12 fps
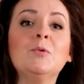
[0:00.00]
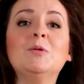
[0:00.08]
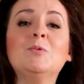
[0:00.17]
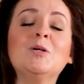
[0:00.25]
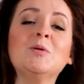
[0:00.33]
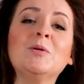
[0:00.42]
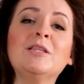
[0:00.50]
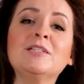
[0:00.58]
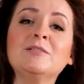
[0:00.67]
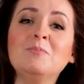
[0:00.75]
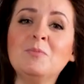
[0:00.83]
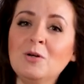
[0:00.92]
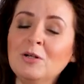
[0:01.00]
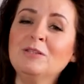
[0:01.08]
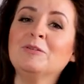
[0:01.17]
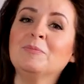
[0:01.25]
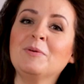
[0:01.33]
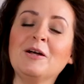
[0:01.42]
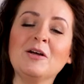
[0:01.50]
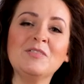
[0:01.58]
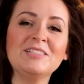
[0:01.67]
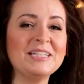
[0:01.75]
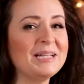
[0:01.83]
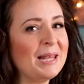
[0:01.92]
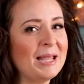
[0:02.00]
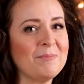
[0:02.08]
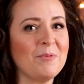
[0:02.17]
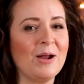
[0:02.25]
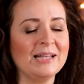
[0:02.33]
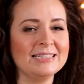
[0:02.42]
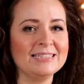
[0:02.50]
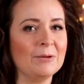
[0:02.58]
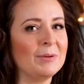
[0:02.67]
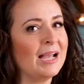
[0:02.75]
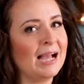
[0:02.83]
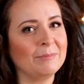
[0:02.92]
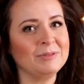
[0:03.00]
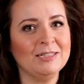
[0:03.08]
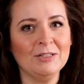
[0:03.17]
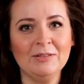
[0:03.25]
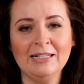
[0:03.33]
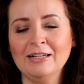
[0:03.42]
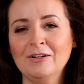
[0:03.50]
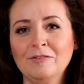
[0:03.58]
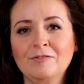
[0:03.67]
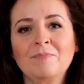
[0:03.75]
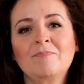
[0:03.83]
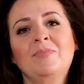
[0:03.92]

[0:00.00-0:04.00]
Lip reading: We work with a small number of select brands that we absolutely love.